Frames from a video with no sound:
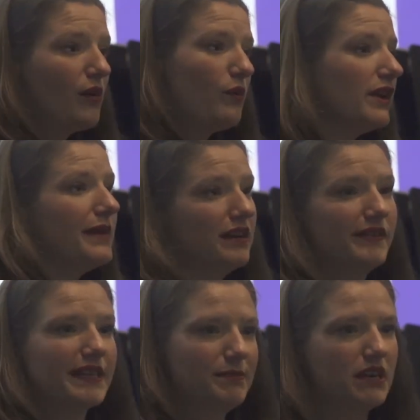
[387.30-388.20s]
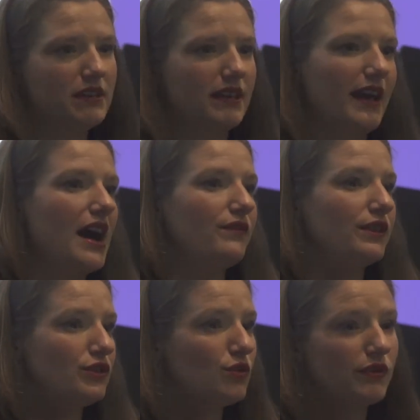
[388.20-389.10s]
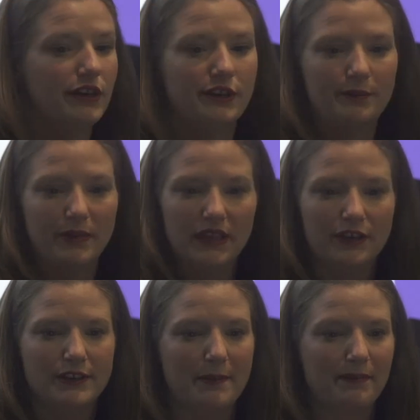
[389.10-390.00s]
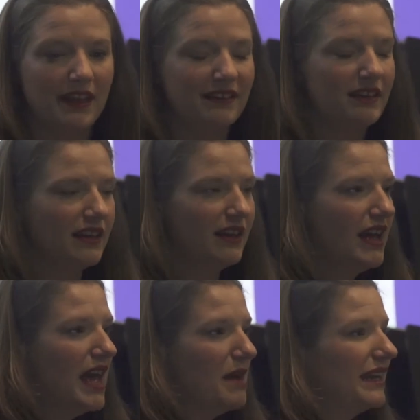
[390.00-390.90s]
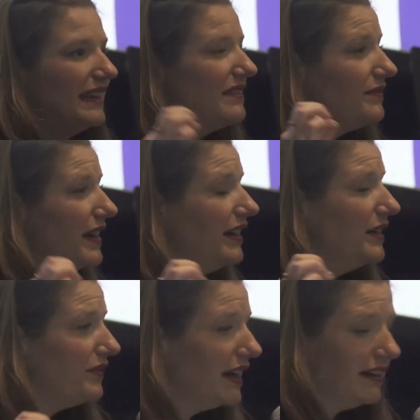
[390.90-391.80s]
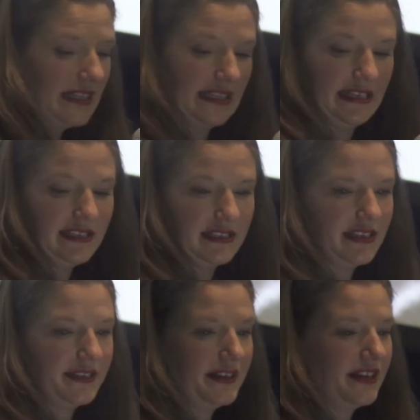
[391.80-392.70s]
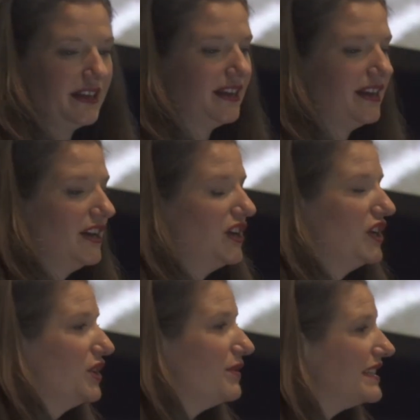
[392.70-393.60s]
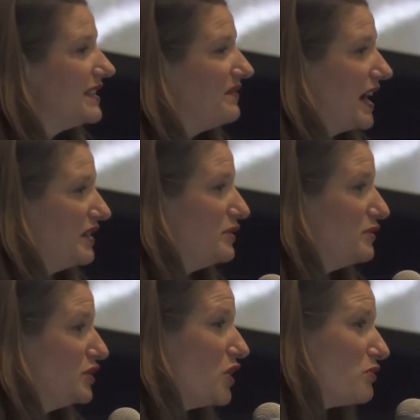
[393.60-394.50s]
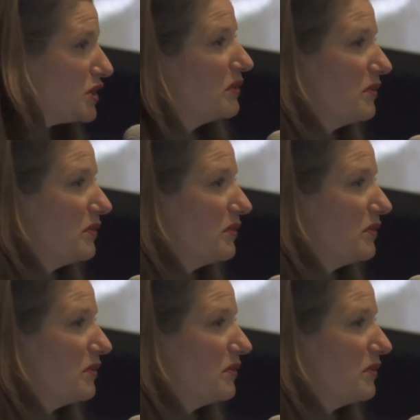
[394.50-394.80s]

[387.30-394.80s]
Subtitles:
what amount of experience they have with the tool that you're building or something. But at the very, very least, you want to define who you don't